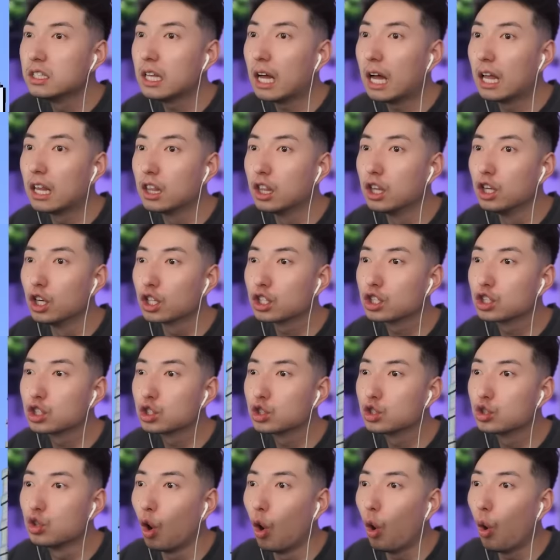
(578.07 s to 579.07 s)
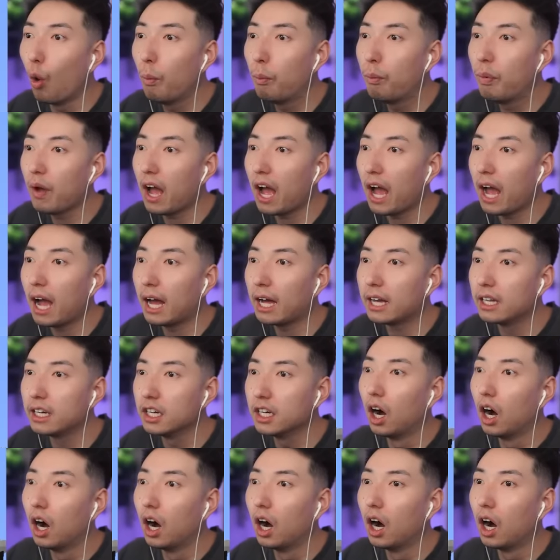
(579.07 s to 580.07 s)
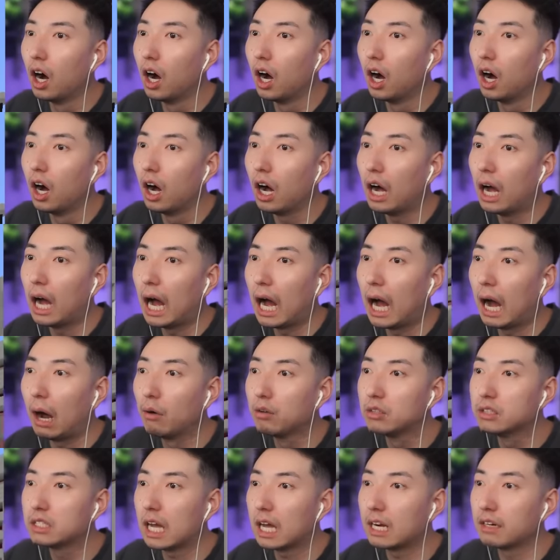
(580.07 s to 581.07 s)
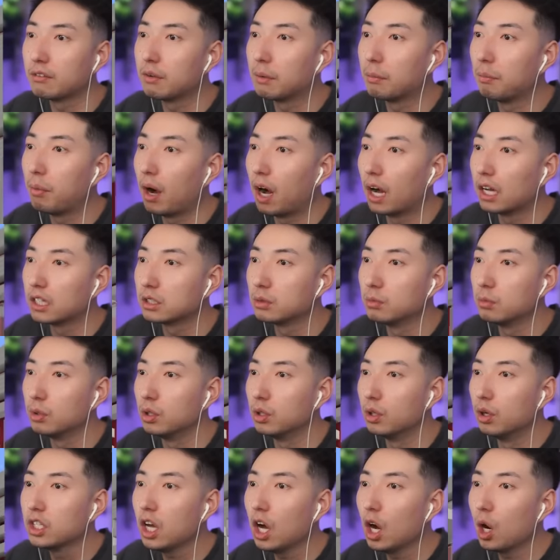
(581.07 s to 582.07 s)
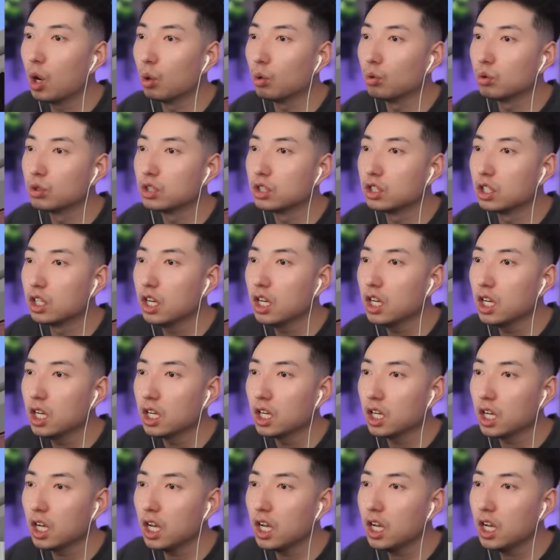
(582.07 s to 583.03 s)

That looks so bad. How is that even possible? Yo, see?